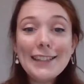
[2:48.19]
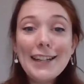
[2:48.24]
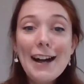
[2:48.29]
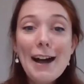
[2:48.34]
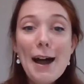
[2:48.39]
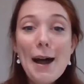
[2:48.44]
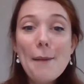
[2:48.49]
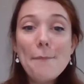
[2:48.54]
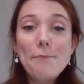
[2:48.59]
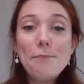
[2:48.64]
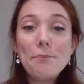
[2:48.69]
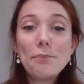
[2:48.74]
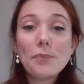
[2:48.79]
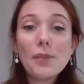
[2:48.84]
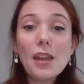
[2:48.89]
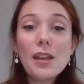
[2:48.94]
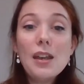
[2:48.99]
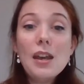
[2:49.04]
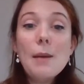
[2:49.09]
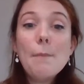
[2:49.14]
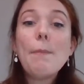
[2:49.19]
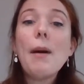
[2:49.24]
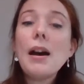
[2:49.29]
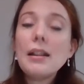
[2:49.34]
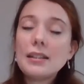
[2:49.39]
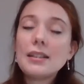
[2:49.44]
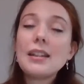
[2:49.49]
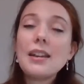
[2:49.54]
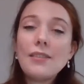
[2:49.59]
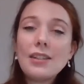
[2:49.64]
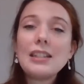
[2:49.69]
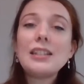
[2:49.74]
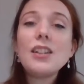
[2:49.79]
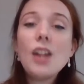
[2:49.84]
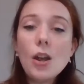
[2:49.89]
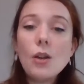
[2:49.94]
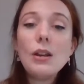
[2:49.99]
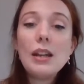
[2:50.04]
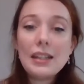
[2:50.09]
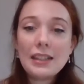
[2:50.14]
But there is
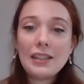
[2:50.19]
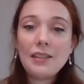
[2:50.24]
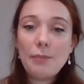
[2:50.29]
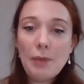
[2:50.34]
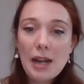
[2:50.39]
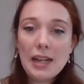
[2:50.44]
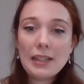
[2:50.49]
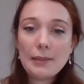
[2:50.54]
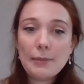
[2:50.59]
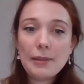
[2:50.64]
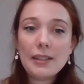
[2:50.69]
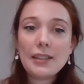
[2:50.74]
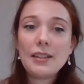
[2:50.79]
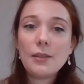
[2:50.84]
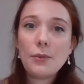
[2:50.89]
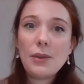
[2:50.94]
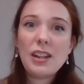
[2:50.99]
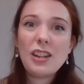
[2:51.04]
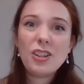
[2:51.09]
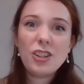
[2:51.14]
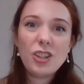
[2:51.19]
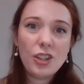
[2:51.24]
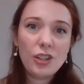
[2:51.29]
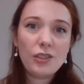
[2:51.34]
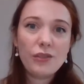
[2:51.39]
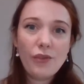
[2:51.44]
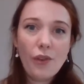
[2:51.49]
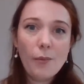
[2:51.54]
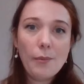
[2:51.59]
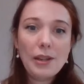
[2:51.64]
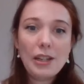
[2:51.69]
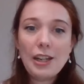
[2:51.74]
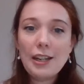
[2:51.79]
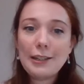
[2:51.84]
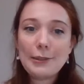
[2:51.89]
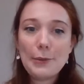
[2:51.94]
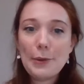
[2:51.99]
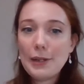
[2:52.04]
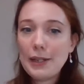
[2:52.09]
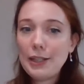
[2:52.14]
no list of placements that we can choose from in
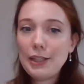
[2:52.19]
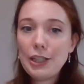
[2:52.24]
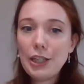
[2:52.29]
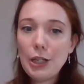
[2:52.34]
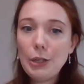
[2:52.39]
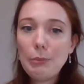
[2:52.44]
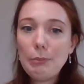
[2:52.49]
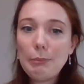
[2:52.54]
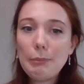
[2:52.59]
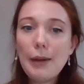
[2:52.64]
years 1 and 2.